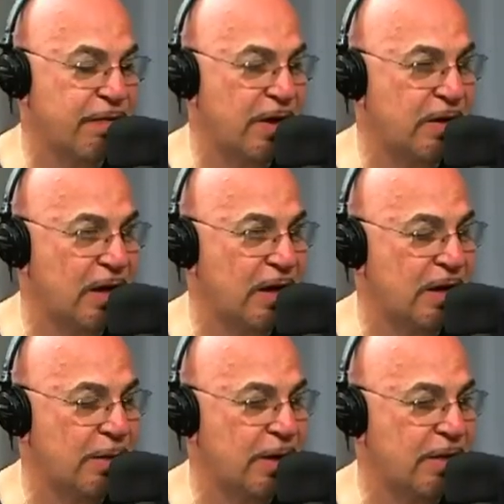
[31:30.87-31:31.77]
friend uh,
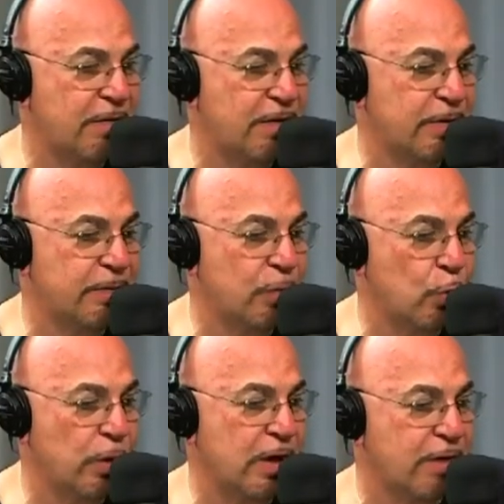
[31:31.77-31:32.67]
now I have um,
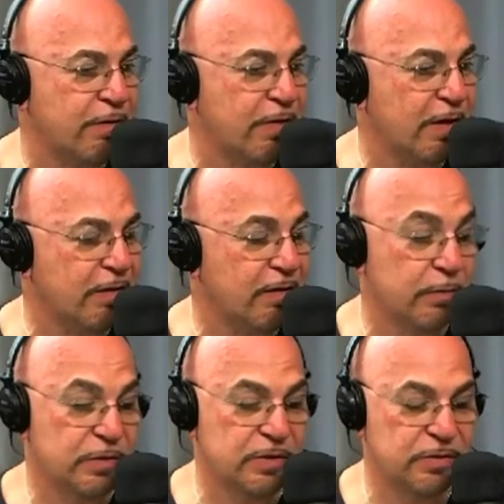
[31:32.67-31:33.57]
workout
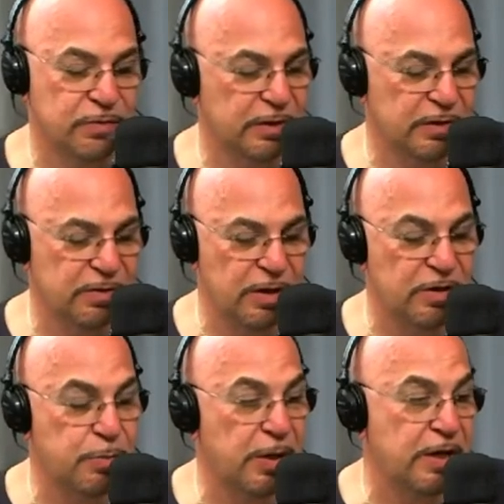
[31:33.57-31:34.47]
friends which is really
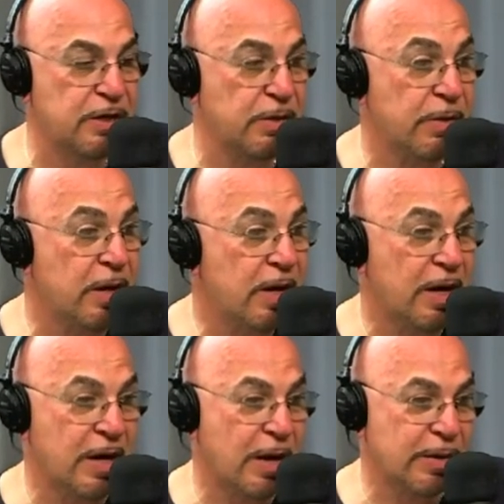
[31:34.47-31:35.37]
strange. But I do,
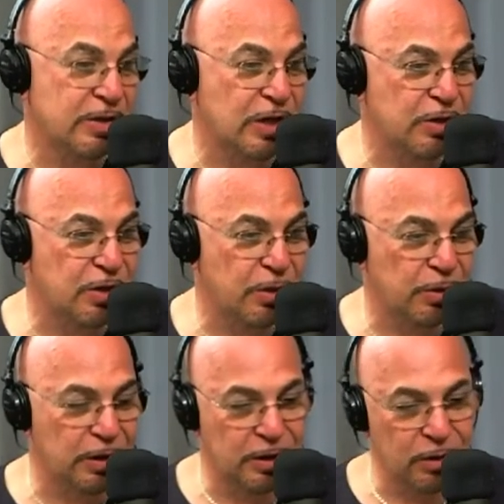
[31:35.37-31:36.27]
and now I start to
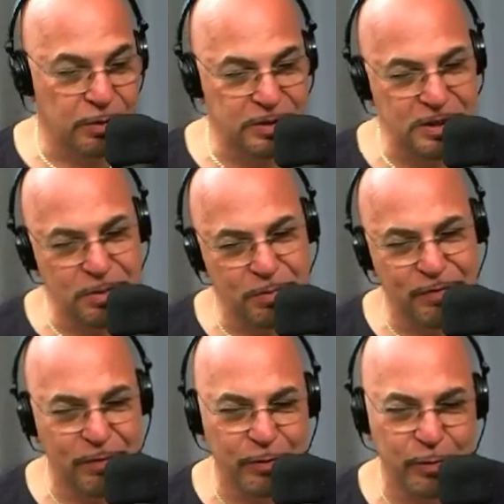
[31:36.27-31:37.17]
know like you know what to eat
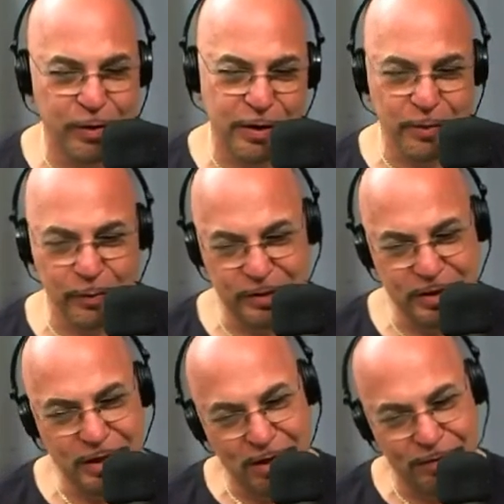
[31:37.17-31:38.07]
before a workout and what
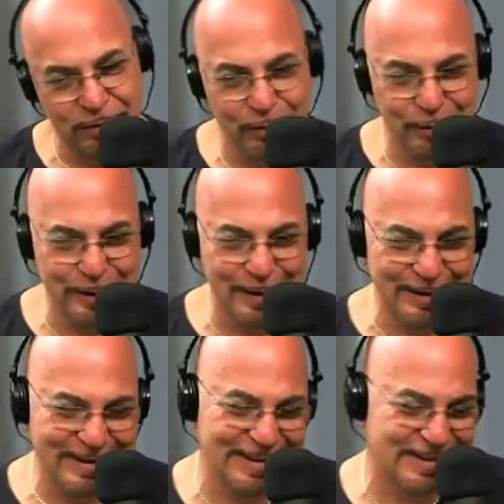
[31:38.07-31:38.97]
to eat after a
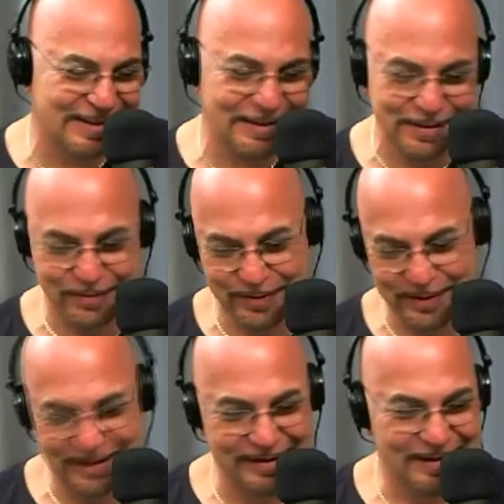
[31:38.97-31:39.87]
workout, and that's that's really